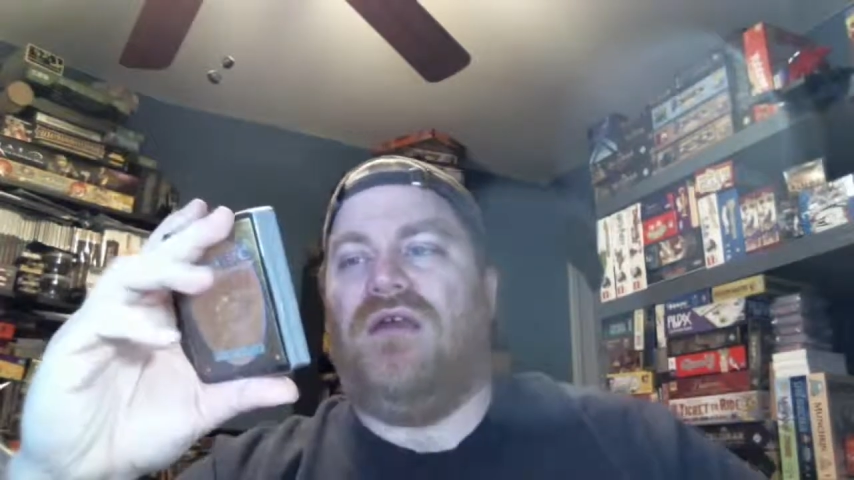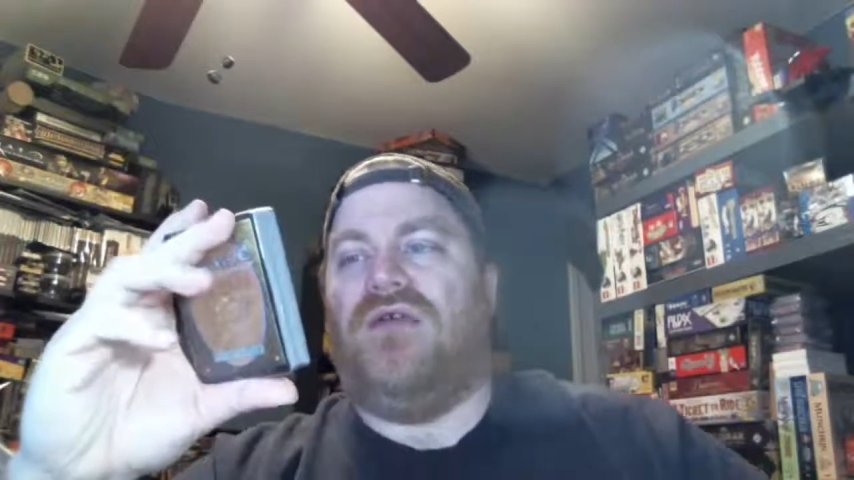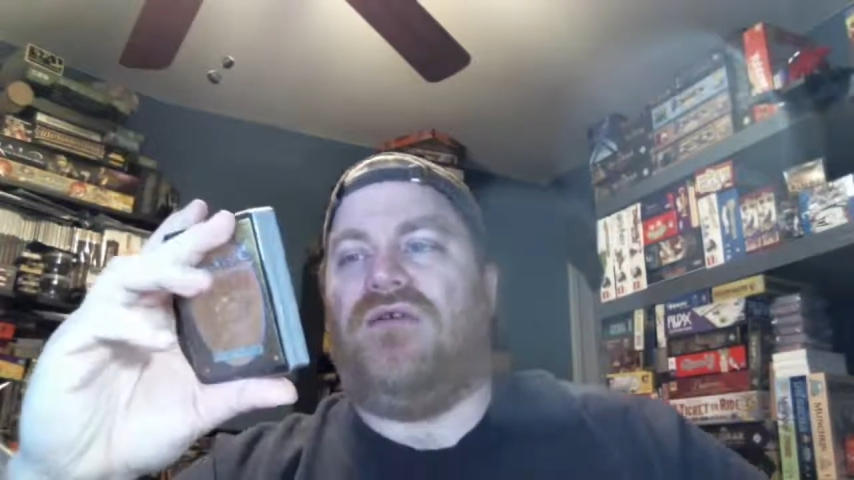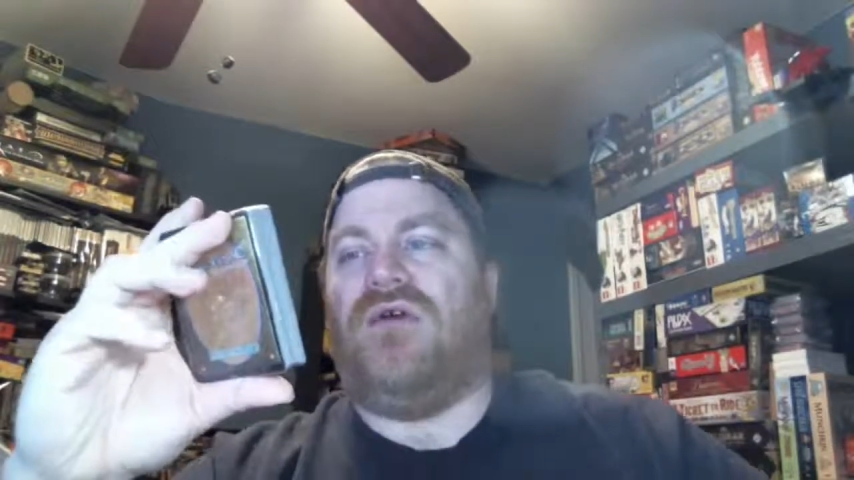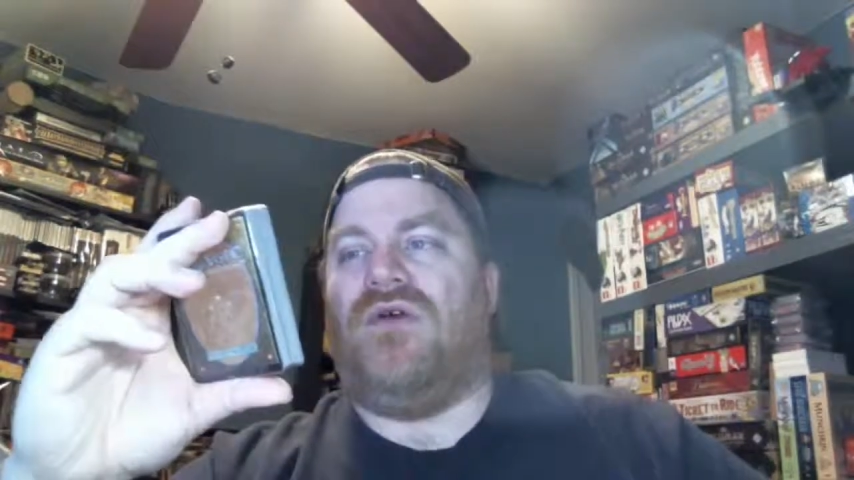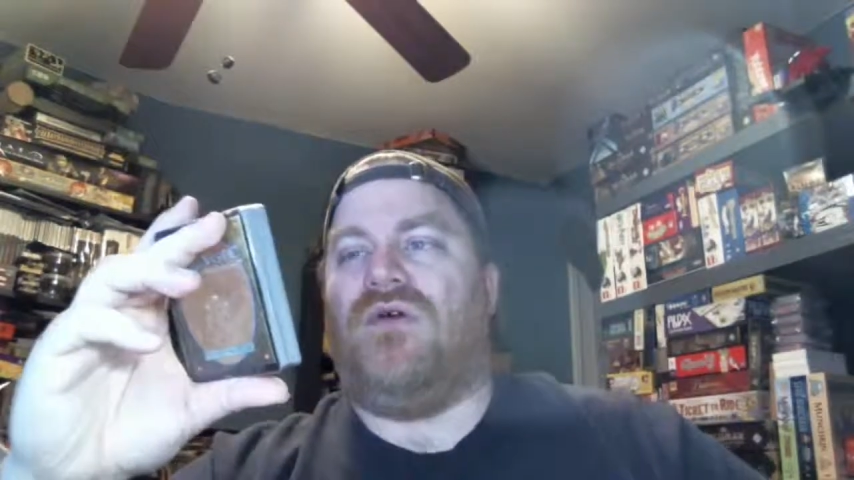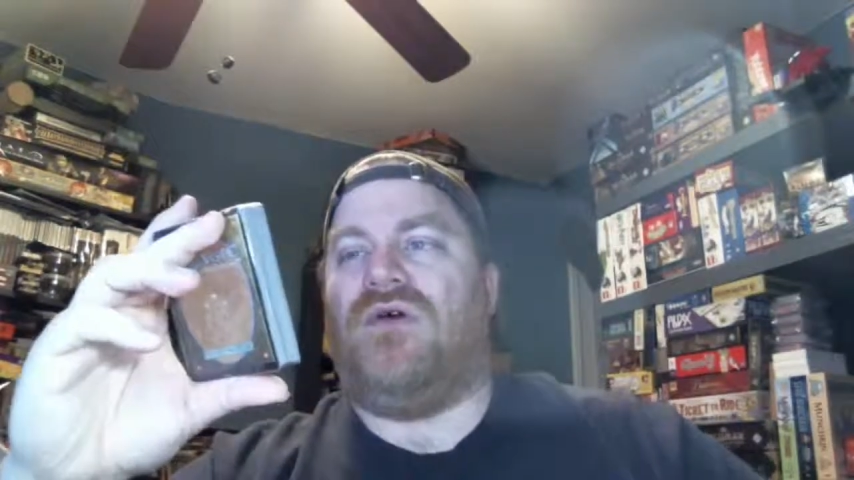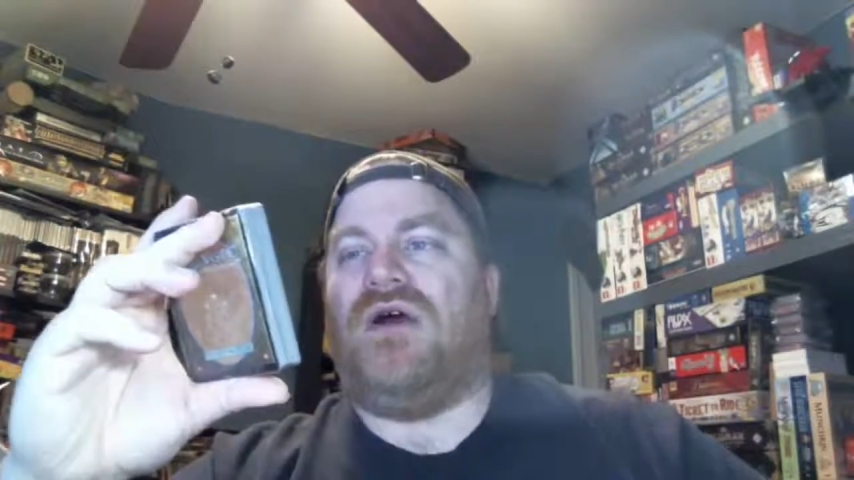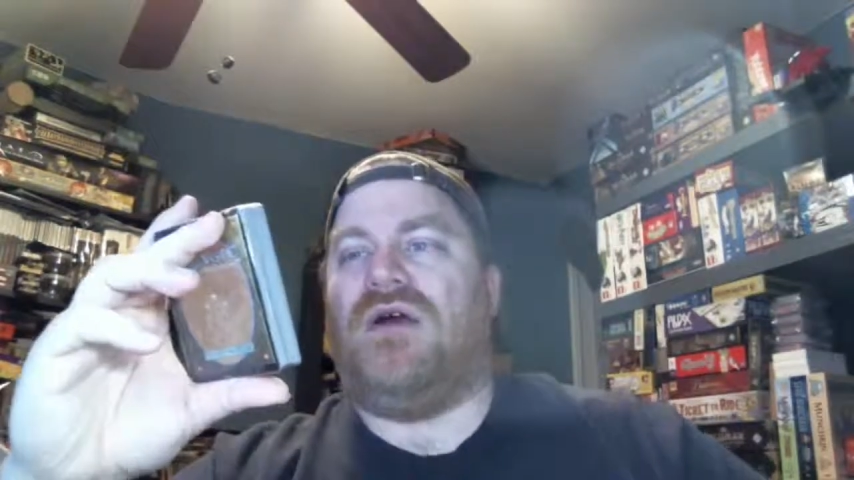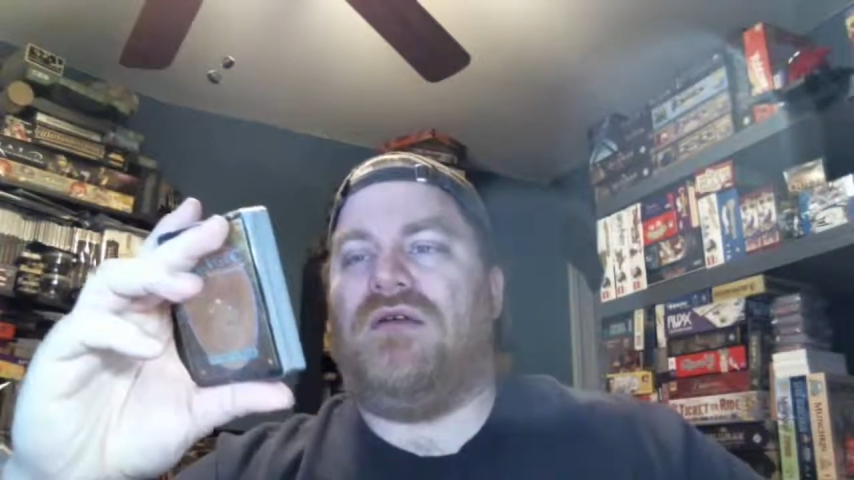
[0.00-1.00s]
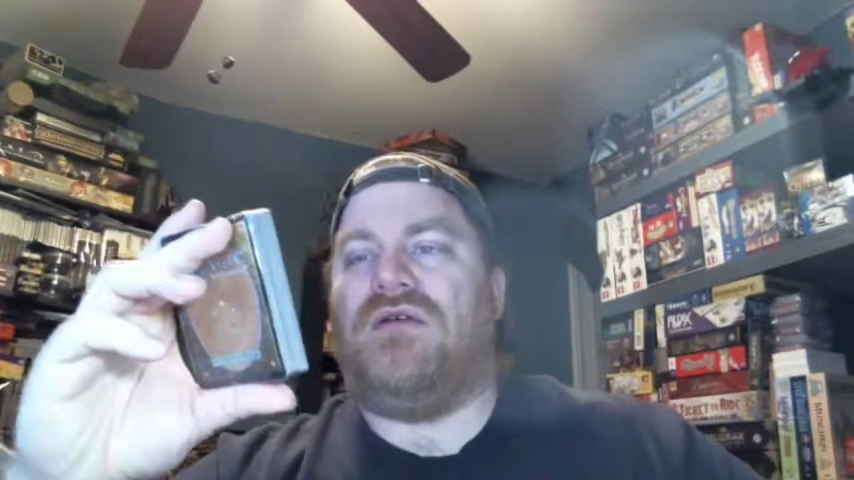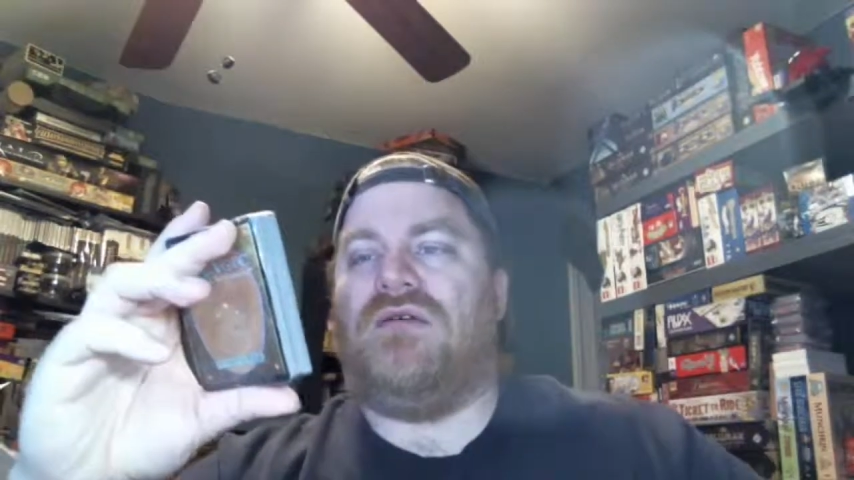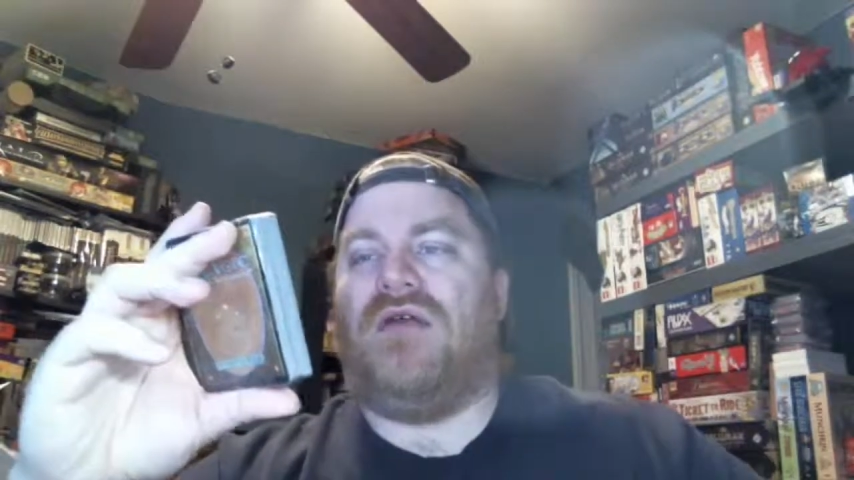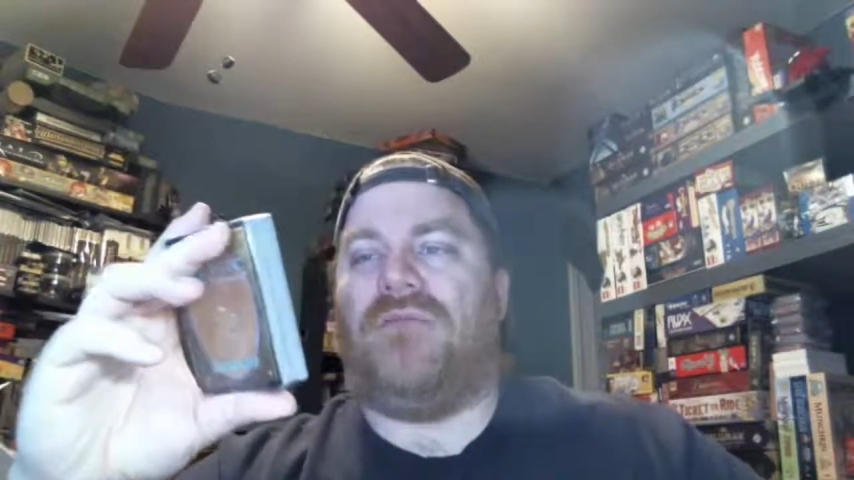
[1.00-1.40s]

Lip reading: So a